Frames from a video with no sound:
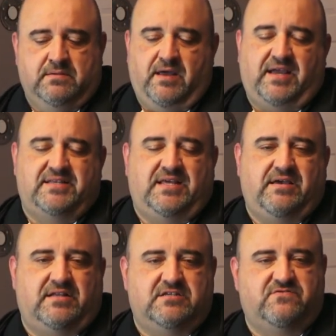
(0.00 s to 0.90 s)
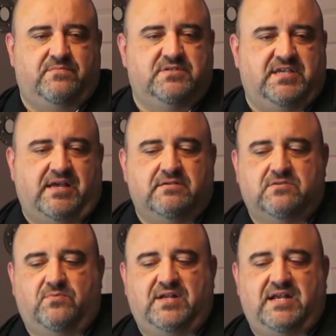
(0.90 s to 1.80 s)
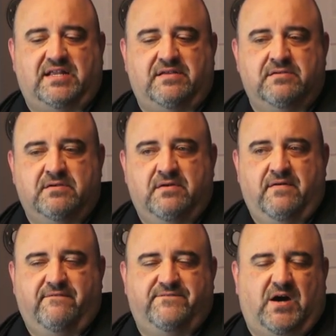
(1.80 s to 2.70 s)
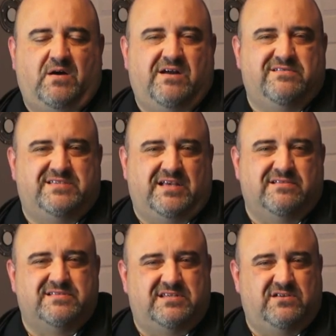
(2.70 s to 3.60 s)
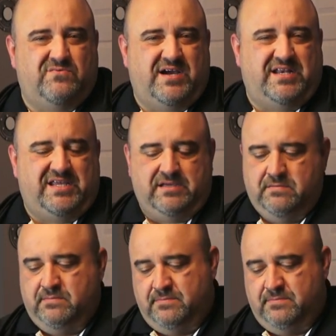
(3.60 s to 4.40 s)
Now I can tell you just from sales, the one I D far outsells the two I D.